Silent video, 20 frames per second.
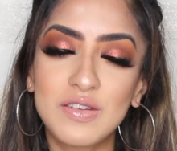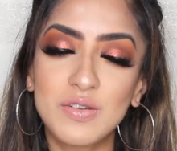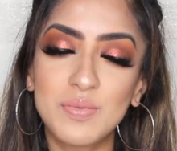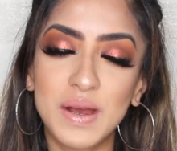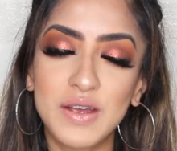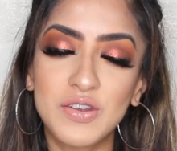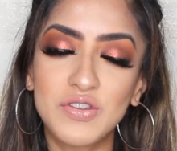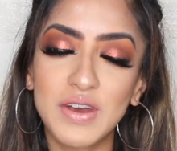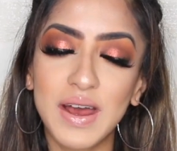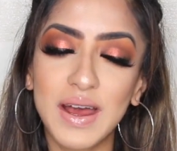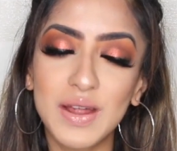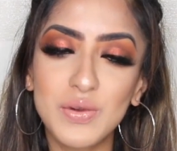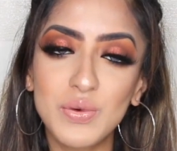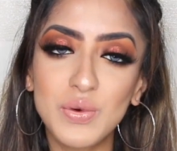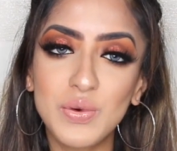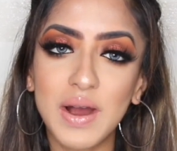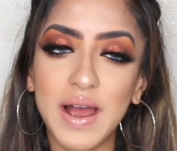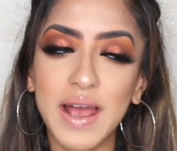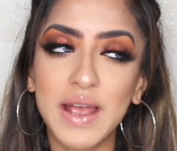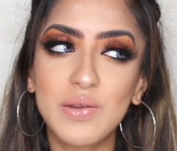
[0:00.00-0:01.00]
to my
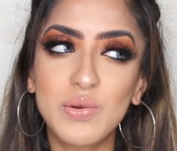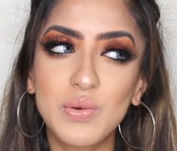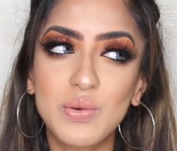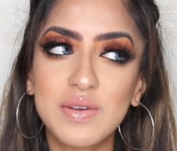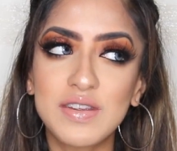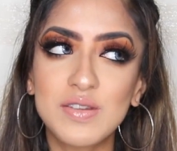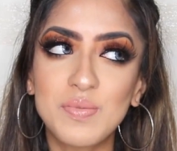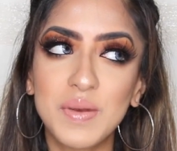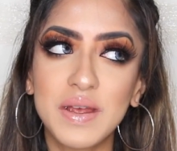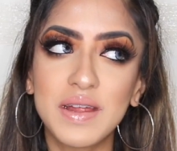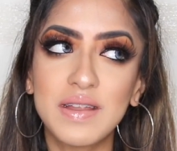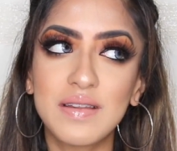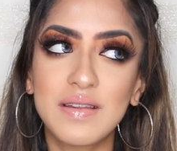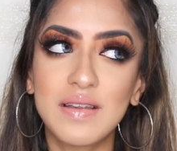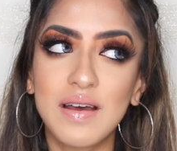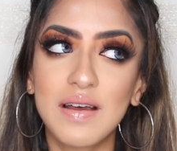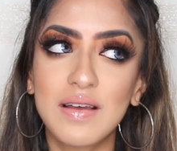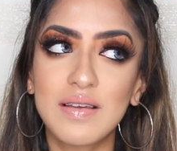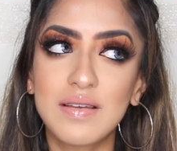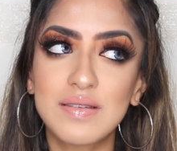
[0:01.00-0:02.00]
channel. I know it's been
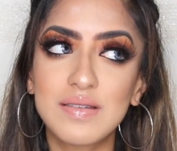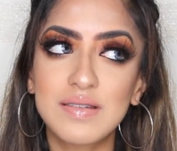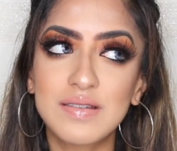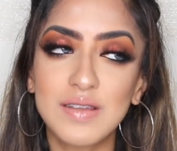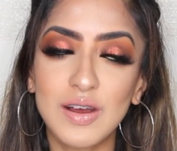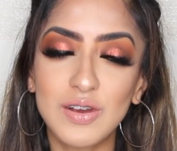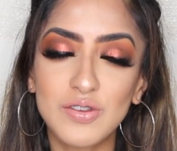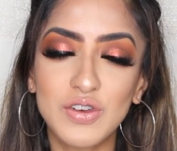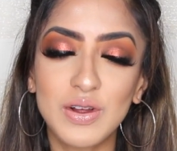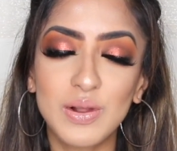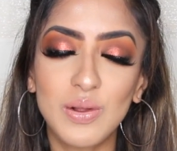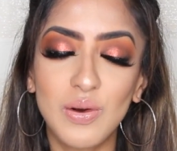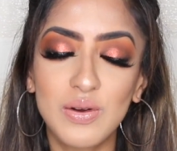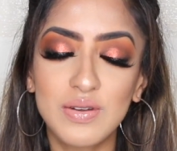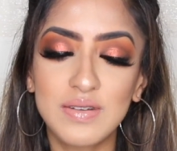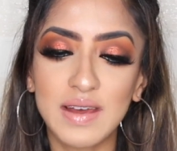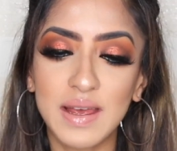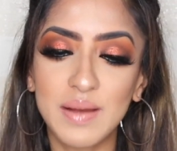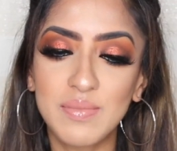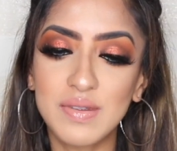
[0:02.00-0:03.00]
such a long
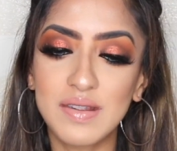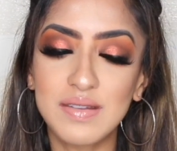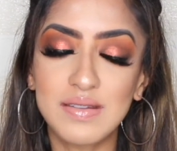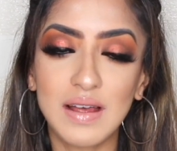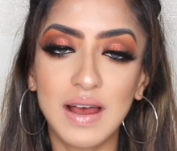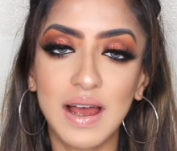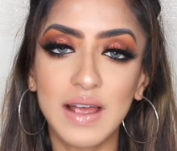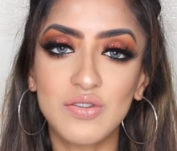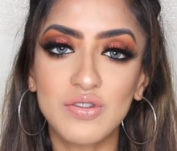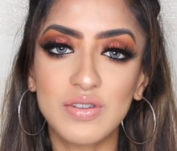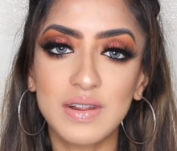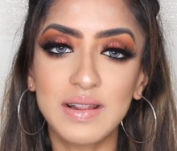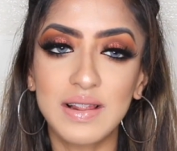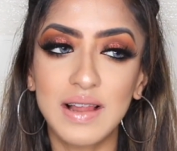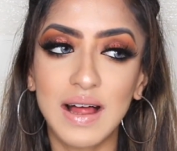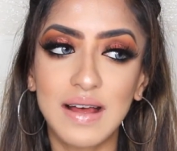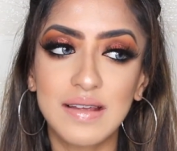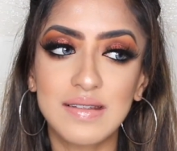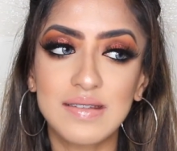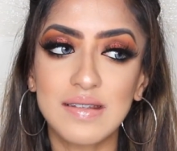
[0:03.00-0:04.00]
time since I actually
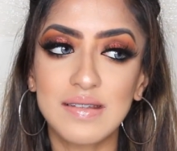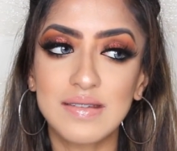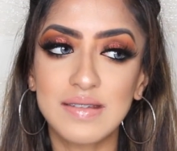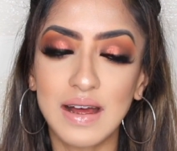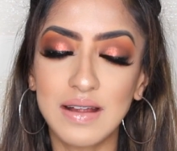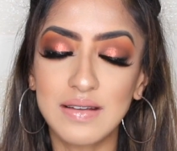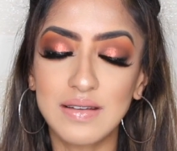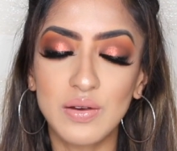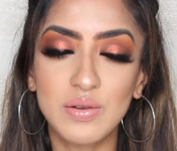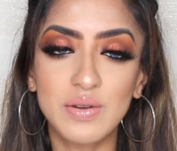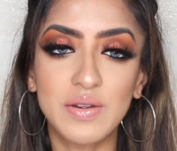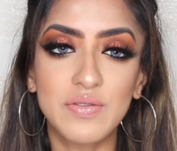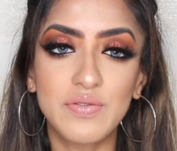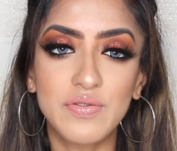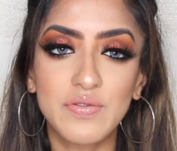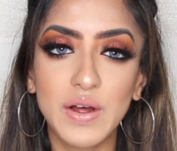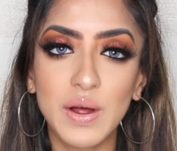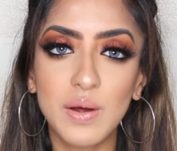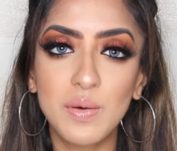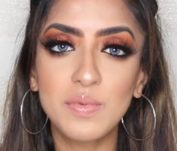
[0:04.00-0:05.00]
last sat down and
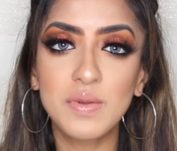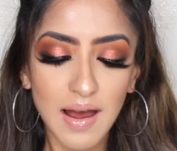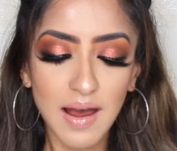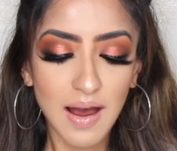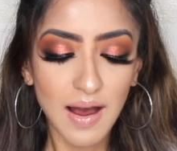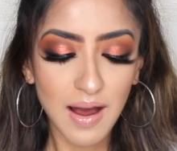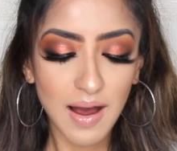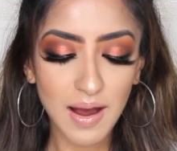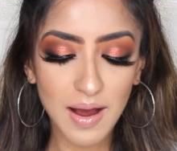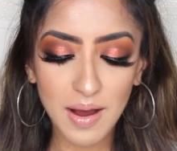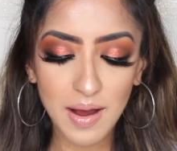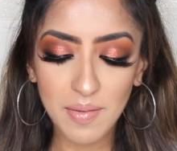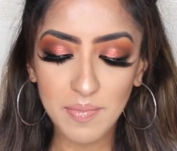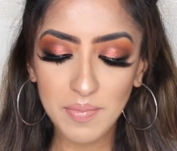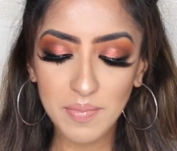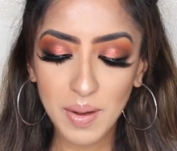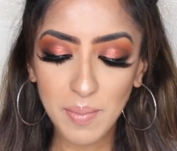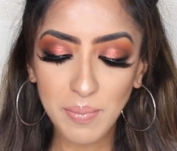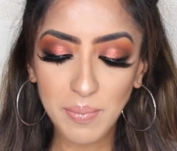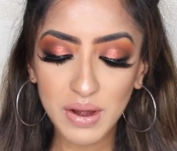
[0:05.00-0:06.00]
filmed,
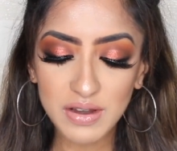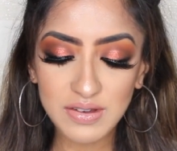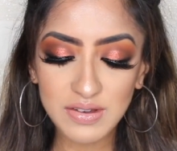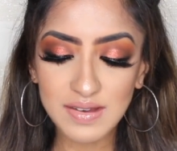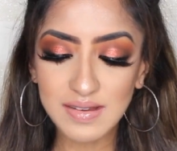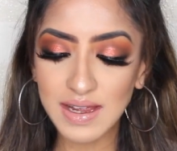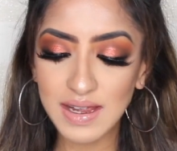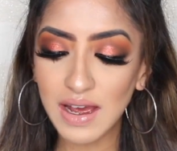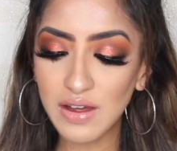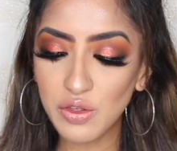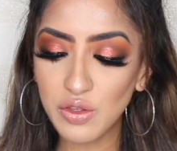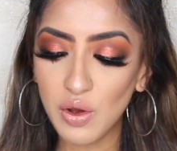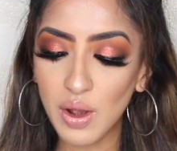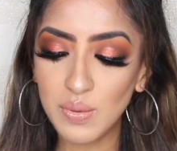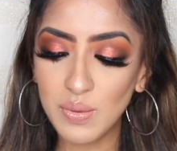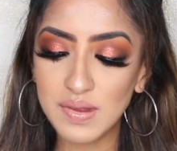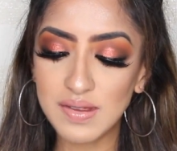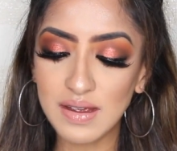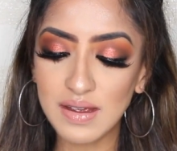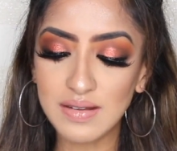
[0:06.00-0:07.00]
but today I thought I
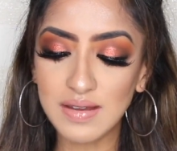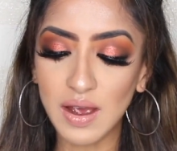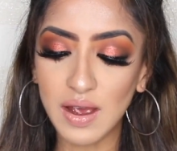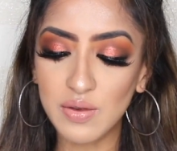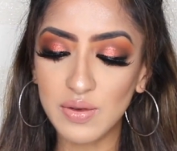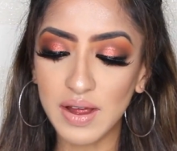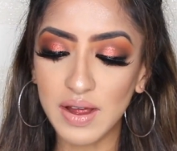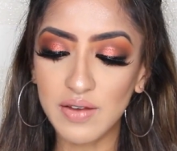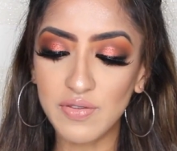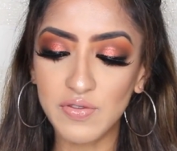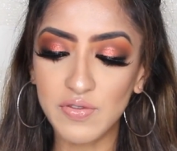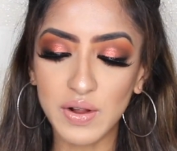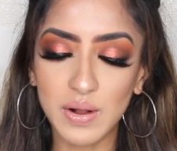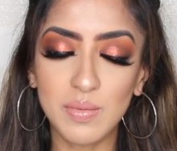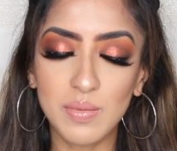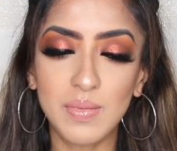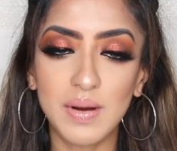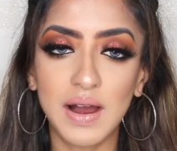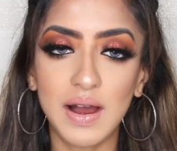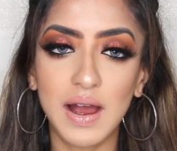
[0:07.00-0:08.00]
would sit down and
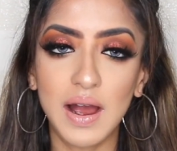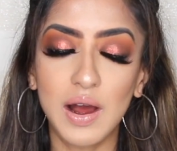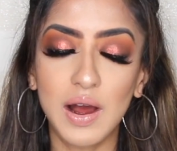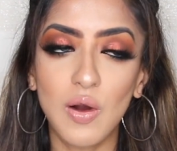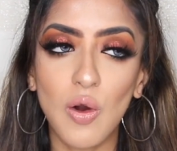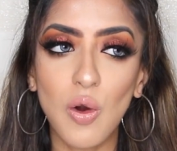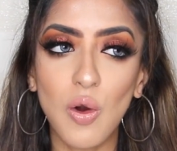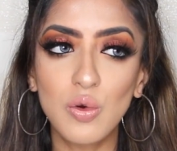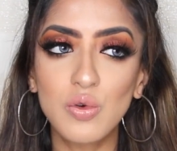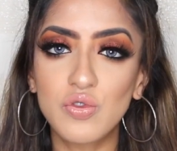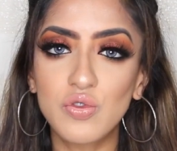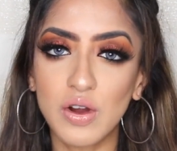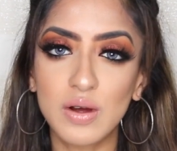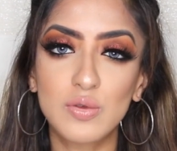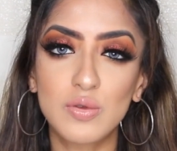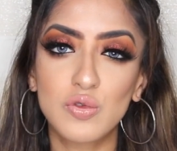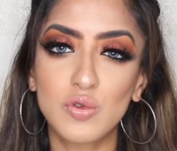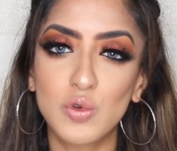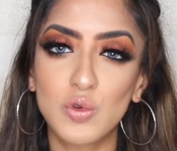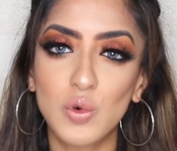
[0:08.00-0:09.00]
film a all
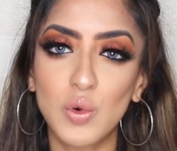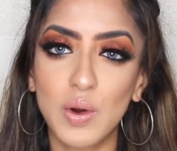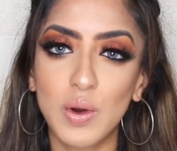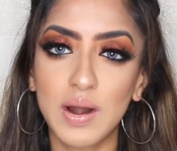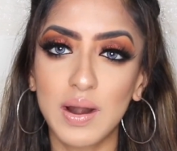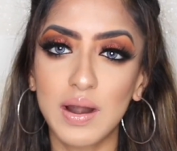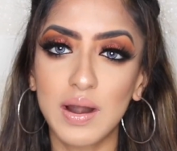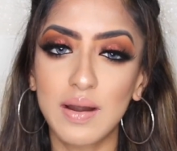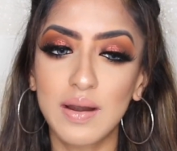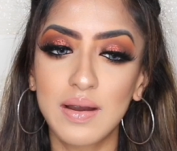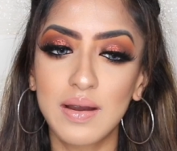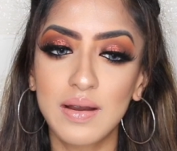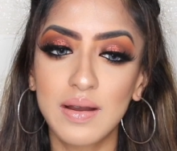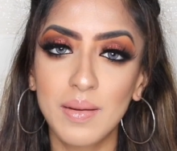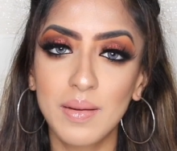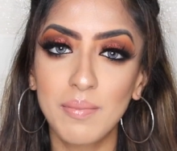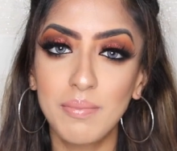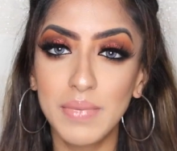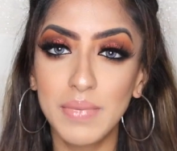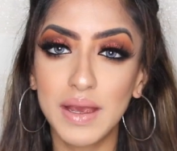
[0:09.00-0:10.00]
drugstore
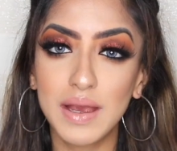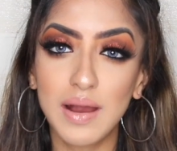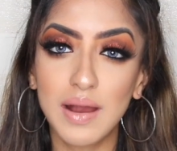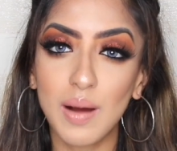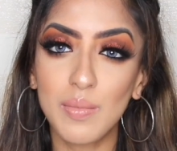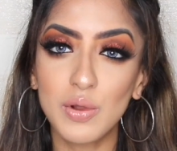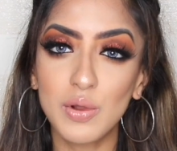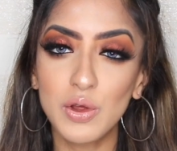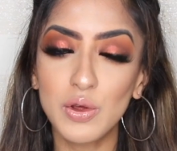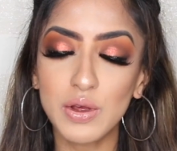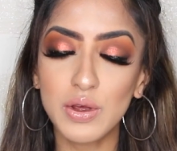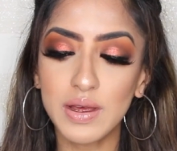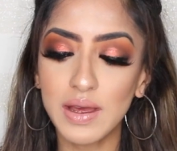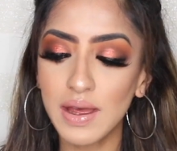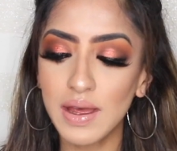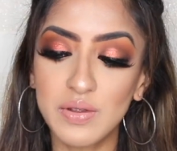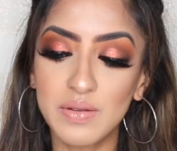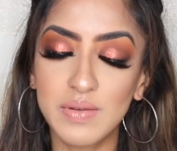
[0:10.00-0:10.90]
makeup look.